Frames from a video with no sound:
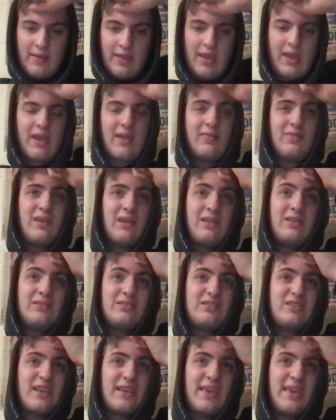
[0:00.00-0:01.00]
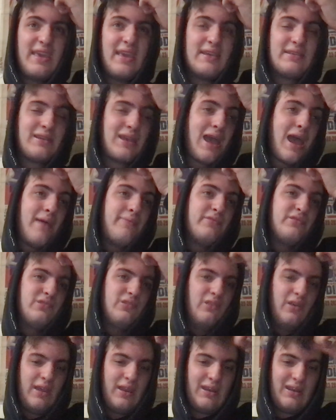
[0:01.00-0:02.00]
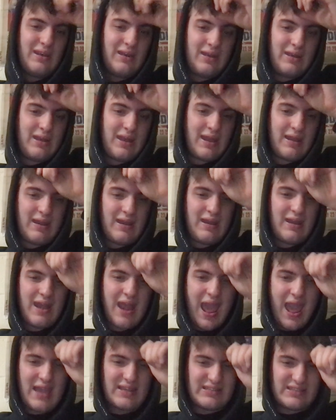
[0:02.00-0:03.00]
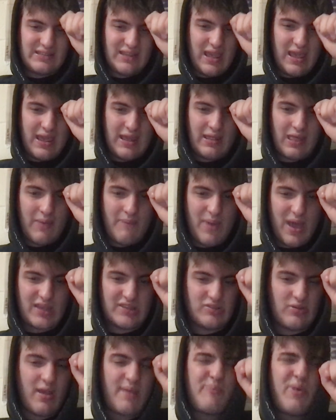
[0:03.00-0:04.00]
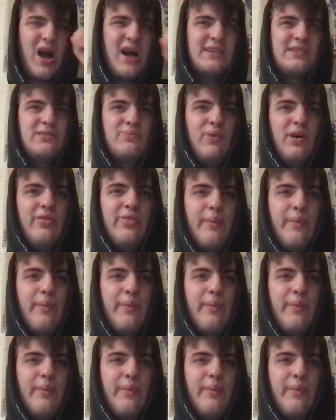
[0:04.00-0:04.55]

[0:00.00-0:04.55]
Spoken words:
And the singing is absolutely nasty in the best way possible.